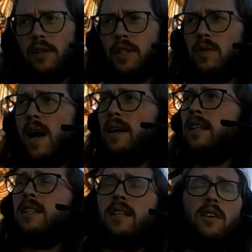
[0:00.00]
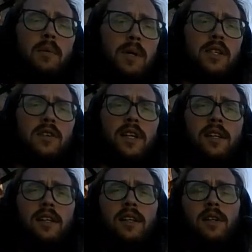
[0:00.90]
This reality is a great mystery,
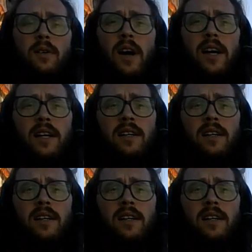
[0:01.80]
right?